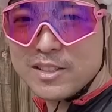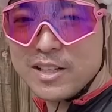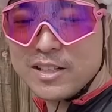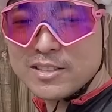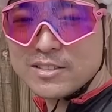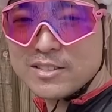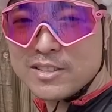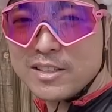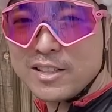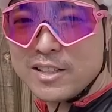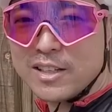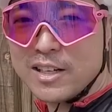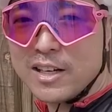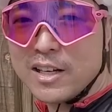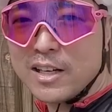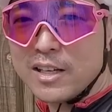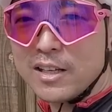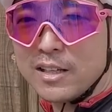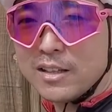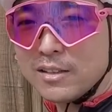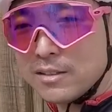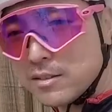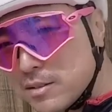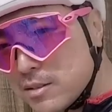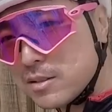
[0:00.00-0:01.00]
SD
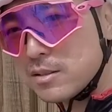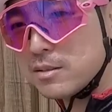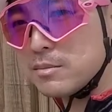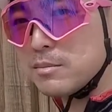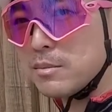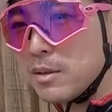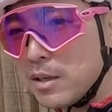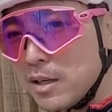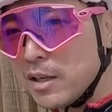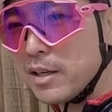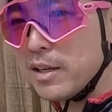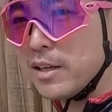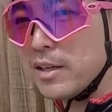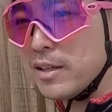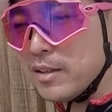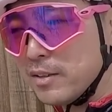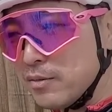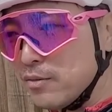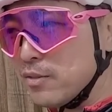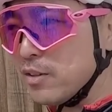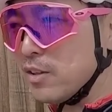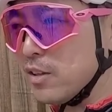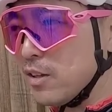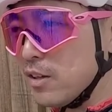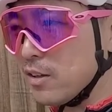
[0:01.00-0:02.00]
card into my
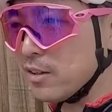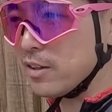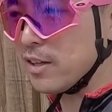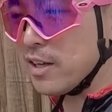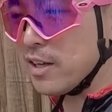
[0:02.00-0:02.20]
vlog